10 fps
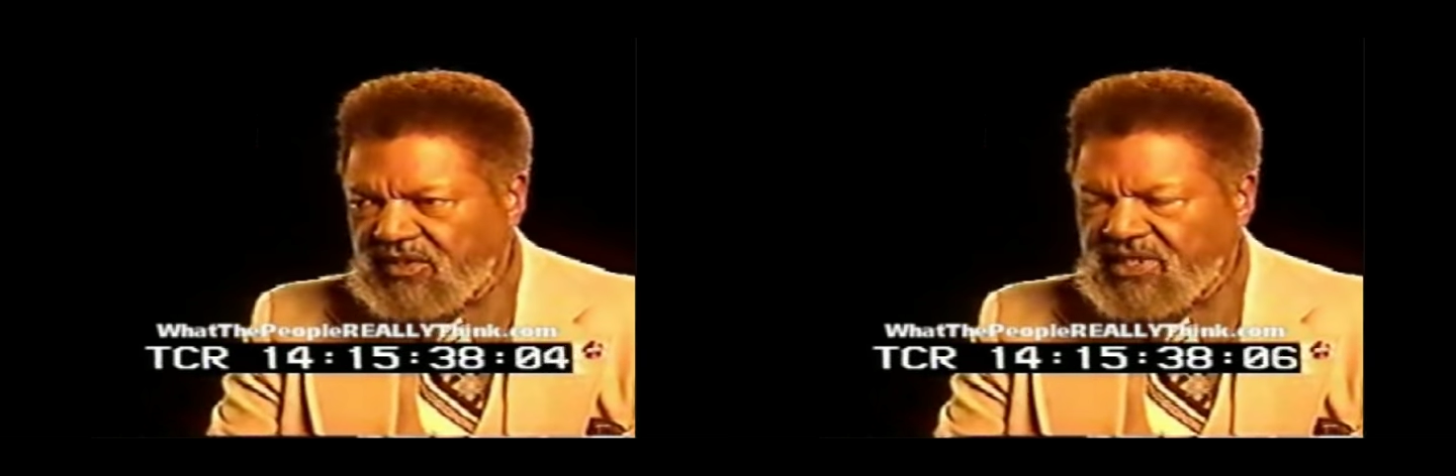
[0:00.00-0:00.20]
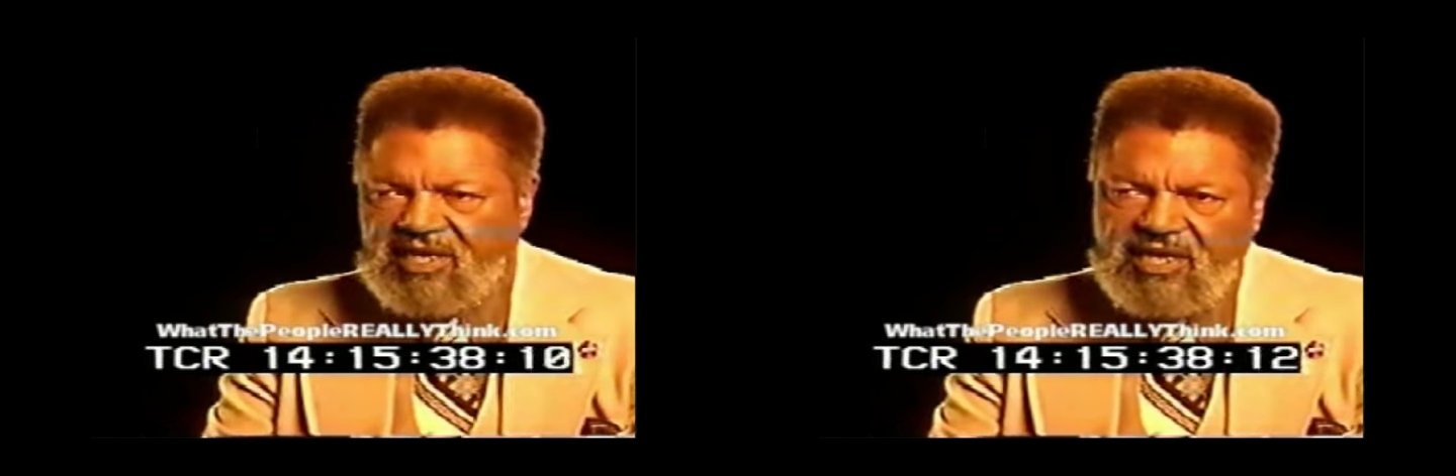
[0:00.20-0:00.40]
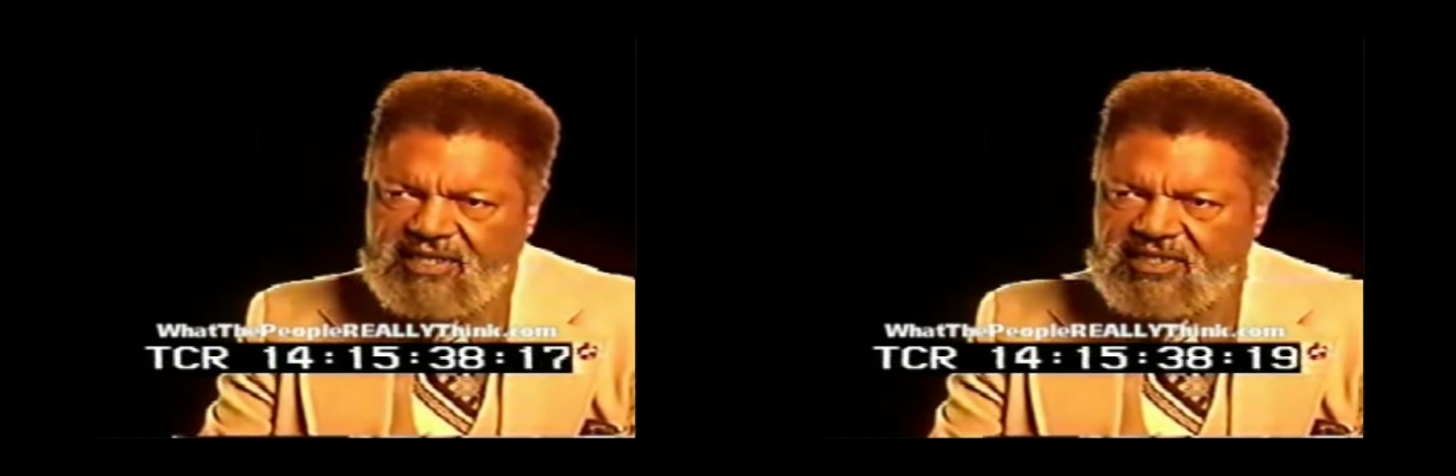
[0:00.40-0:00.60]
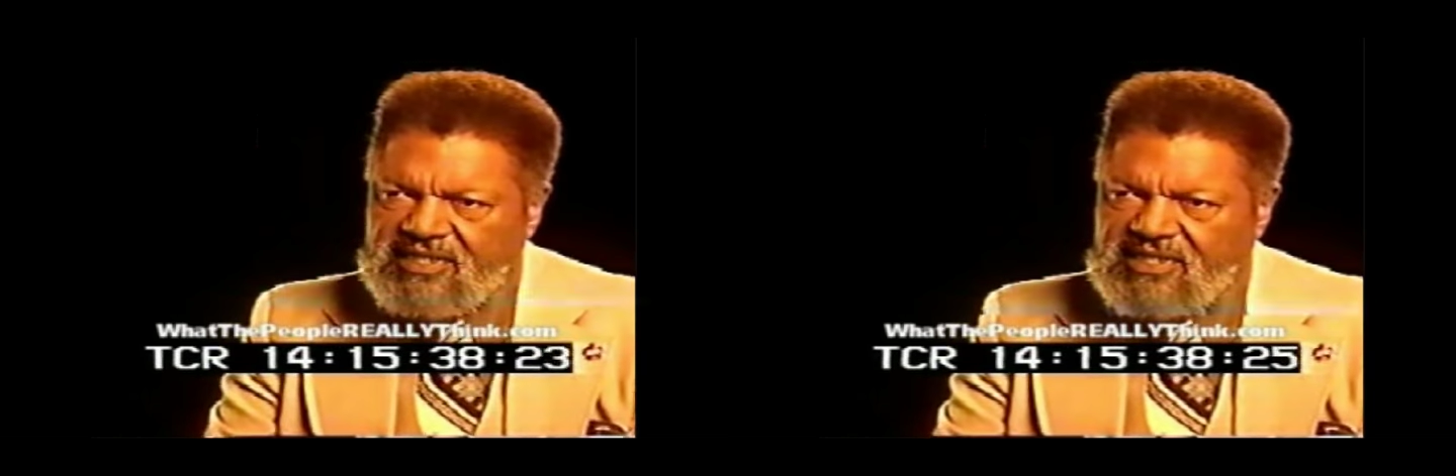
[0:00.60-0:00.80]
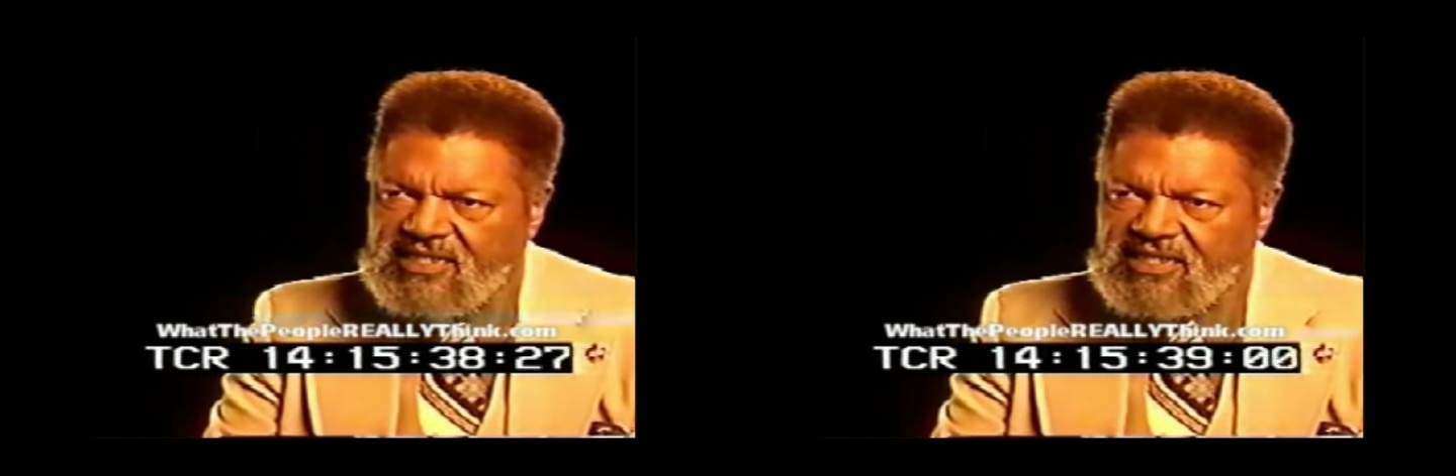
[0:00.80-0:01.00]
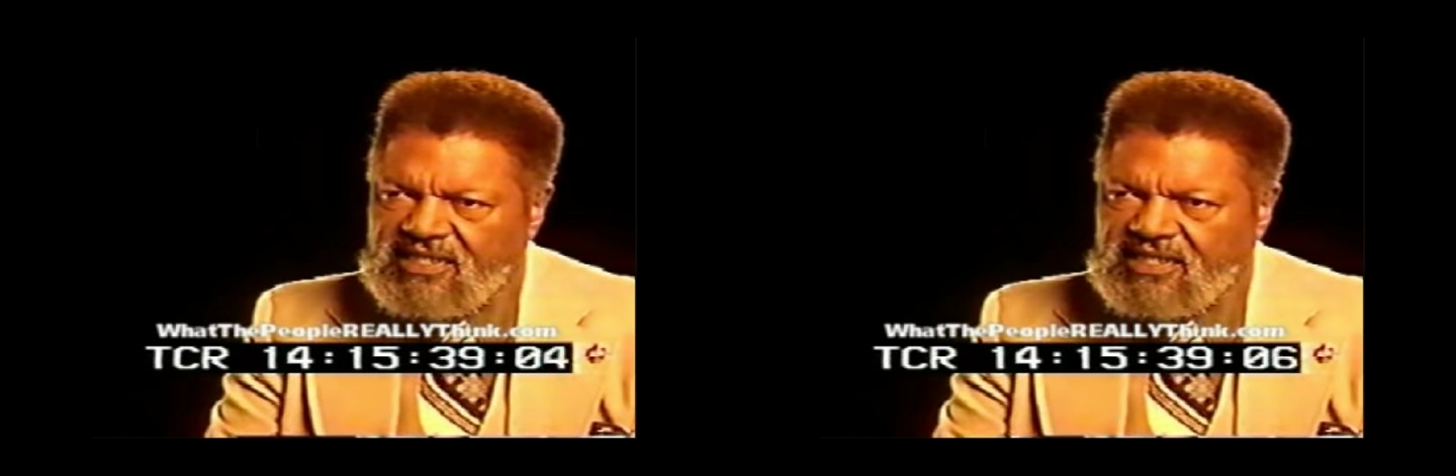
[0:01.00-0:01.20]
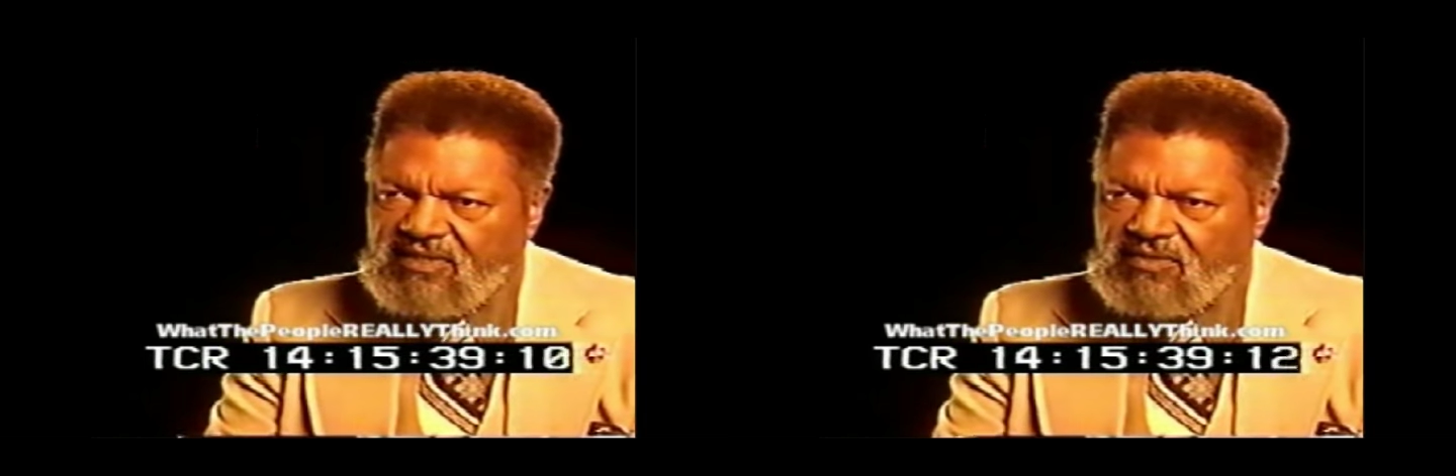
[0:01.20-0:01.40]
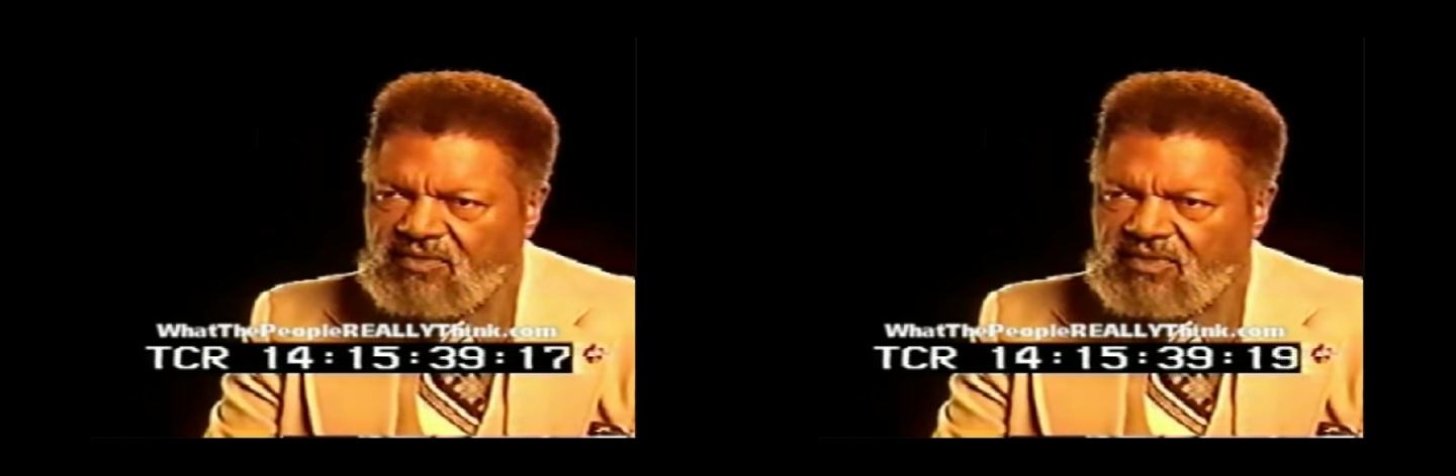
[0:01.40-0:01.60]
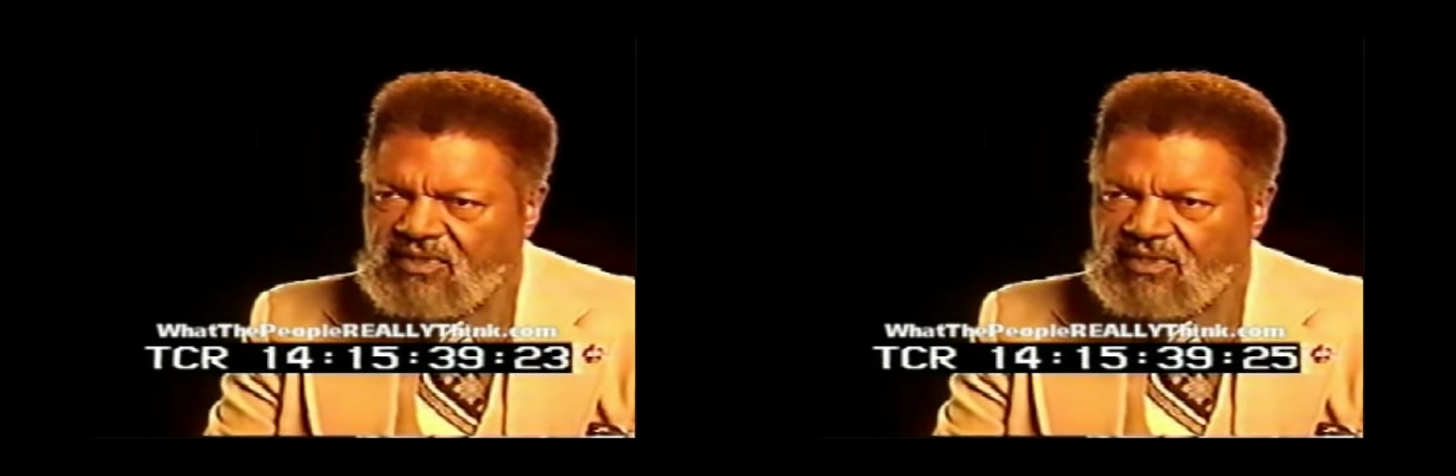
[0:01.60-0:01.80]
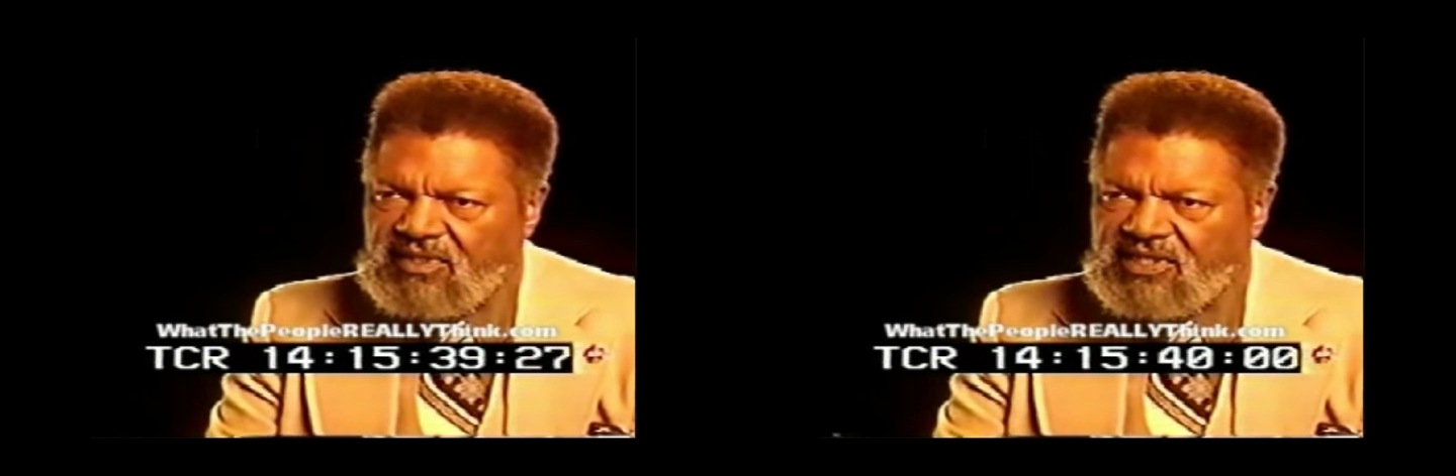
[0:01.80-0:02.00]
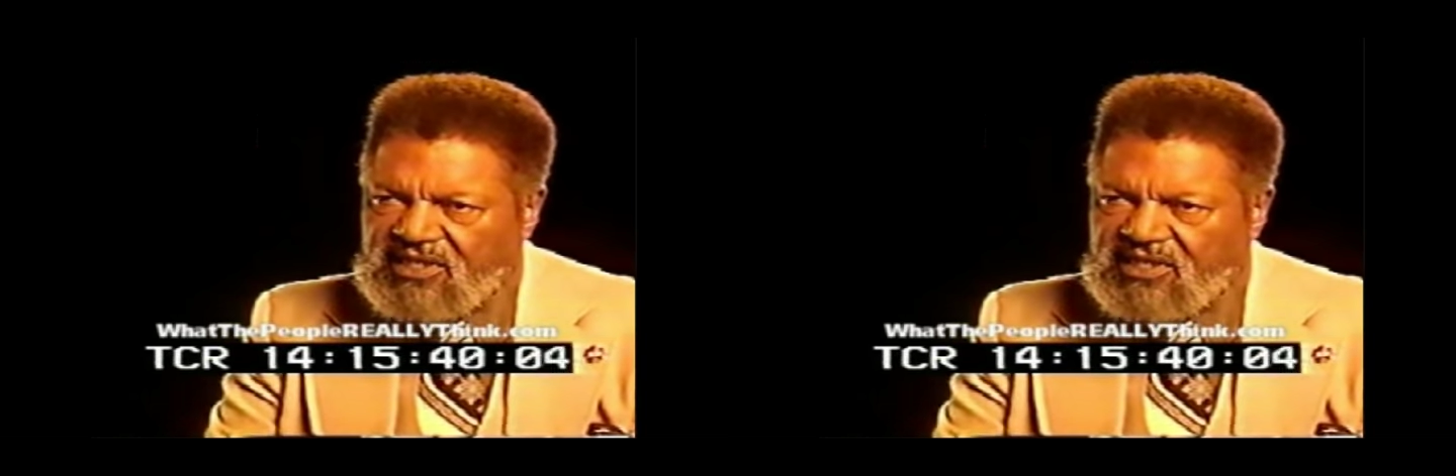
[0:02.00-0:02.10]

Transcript: done a lot of things to, to,